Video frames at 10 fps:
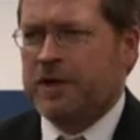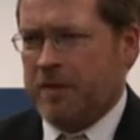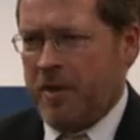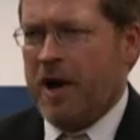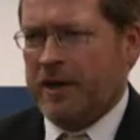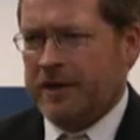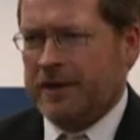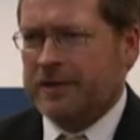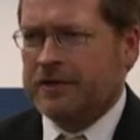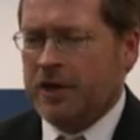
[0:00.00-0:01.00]
on
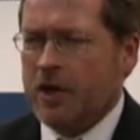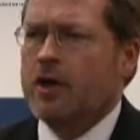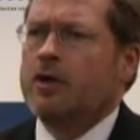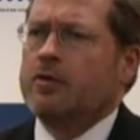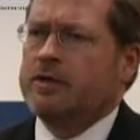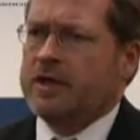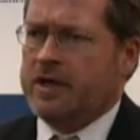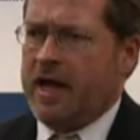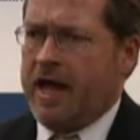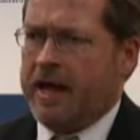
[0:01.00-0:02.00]
politics, who
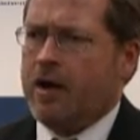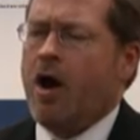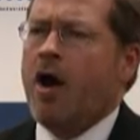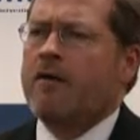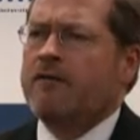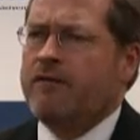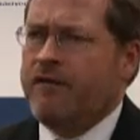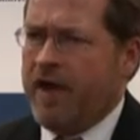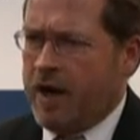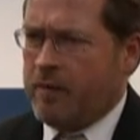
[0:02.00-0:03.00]
today are
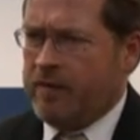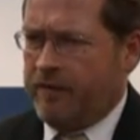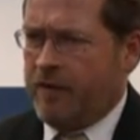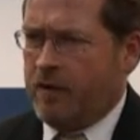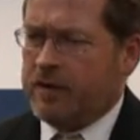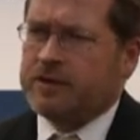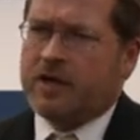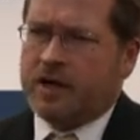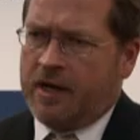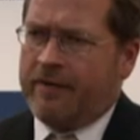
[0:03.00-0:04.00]
very
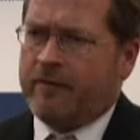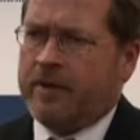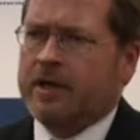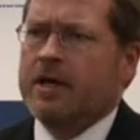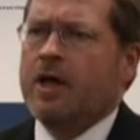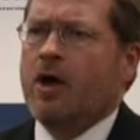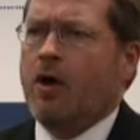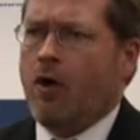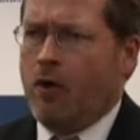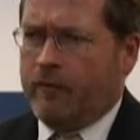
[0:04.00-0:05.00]
focused on government
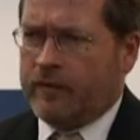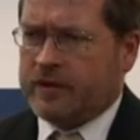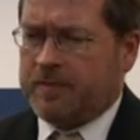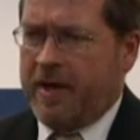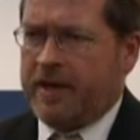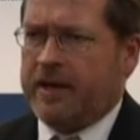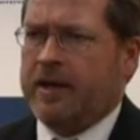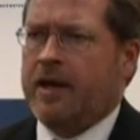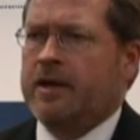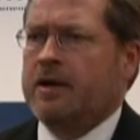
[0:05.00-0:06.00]

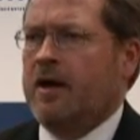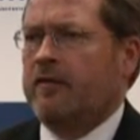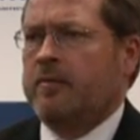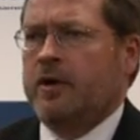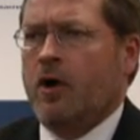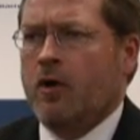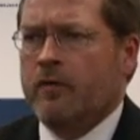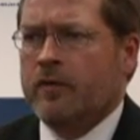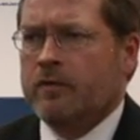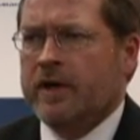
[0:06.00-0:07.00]
overspending and government
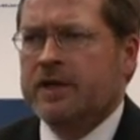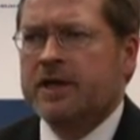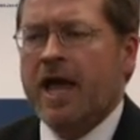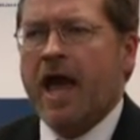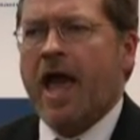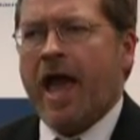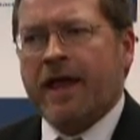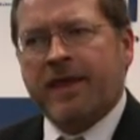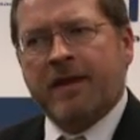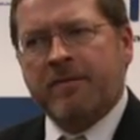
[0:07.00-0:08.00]
overreach,
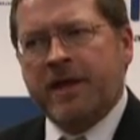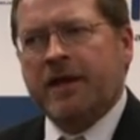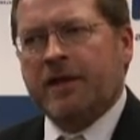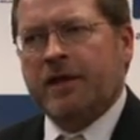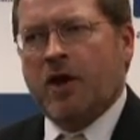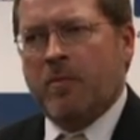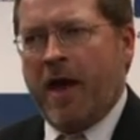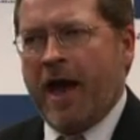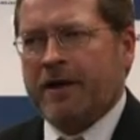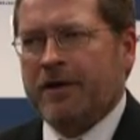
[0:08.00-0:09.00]
and they immediately go
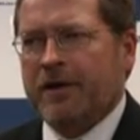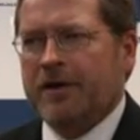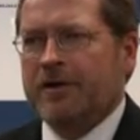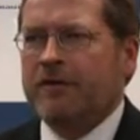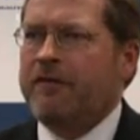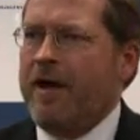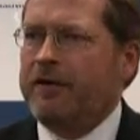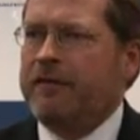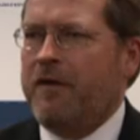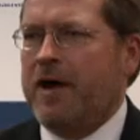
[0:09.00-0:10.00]
back to the
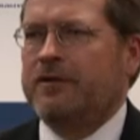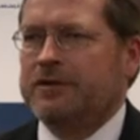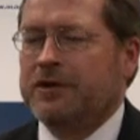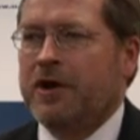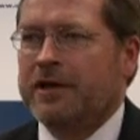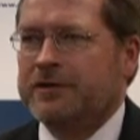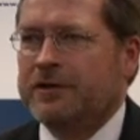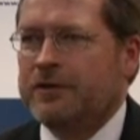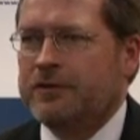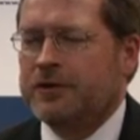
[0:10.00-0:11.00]
Founding Fathers and the
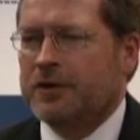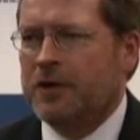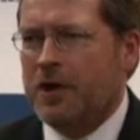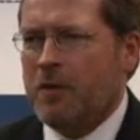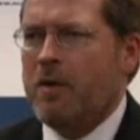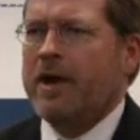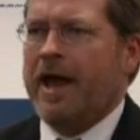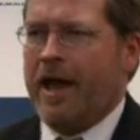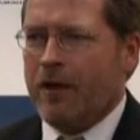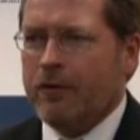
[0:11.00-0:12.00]
Constitution. What
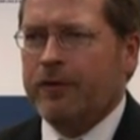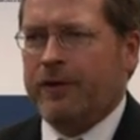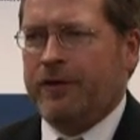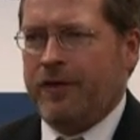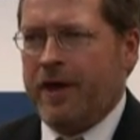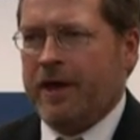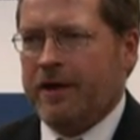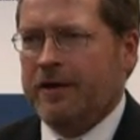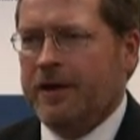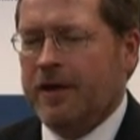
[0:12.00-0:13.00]
a healthy thing